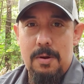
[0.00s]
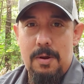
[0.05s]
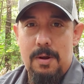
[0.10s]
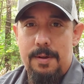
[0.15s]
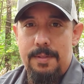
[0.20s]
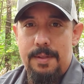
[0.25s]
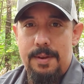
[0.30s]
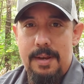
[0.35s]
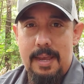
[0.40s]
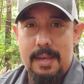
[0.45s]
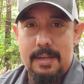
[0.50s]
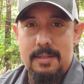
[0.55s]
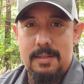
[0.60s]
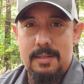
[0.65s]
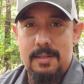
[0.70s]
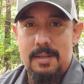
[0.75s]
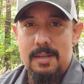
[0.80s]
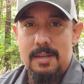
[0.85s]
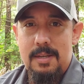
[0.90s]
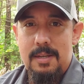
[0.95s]
on the next
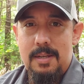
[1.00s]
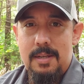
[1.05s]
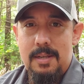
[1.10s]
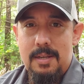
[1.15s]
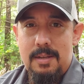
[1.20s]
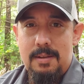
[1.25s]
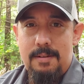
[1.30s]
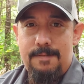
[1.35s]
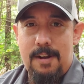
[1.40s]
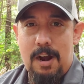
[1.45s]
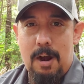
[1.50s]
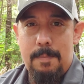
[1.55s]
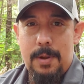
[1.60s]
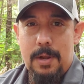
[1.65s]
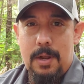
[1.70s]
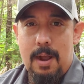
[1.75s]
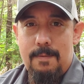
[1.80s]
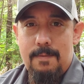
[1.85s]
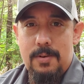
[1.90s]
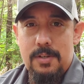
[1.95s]
Fire Pit
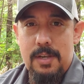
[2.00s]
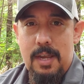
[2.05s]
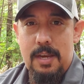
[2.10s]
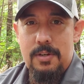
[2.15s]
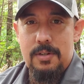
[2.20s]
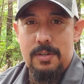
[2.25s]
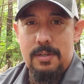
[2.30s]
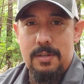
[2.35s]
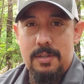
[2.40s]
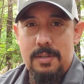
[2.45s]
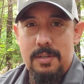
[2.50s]
Conversation.